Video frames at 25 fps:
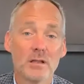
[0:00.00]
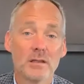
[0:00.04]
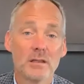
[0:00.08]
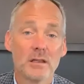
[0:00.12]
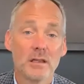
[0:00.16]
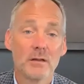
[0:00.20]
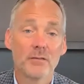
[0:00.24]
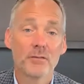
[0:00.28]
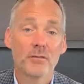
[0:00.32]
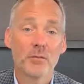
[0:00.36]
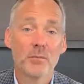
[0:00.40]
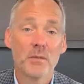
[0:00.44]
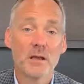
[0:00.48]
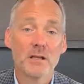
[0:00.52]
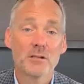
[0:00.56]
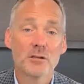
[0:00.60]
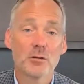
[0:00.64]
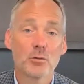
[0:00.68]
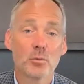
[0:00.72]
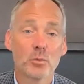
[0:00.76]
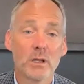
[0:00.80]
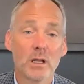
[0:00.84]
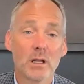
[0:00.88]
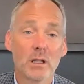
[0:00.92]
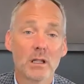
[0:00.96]
the
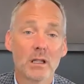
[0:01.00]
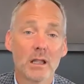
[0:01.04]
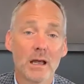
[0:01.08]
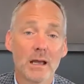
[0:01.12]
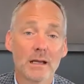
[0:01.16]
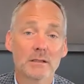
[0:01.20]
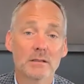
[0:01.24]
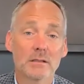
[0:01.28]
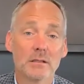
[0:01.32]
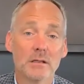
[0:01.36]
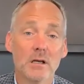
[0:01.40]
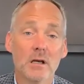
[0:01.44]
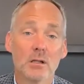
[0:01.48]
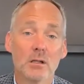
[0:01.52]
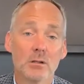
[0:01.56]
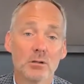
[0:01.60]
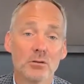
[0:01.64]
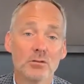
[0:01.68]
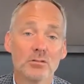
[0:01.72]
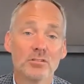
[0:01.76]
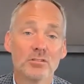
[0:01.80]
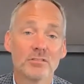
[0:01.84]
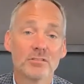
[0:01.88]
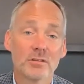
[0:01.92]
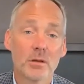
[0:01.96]
information we collect
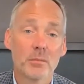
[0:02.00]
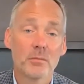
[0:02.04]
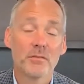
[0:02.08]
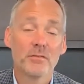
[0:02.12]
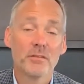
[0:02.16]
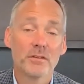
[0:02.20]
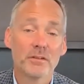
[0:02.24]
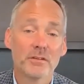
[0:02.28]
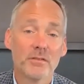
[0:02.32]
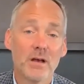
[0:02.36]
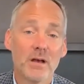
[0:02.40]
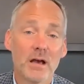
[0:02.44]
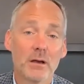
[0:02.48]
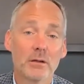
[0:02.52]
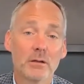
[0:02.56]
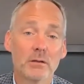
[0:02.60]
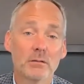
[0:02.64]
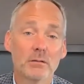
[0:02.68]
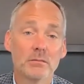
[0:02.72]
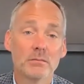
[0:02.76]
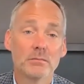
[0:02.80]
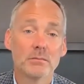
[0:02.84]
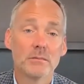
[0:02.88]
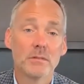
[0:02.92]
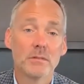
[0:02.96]
loses some of its value.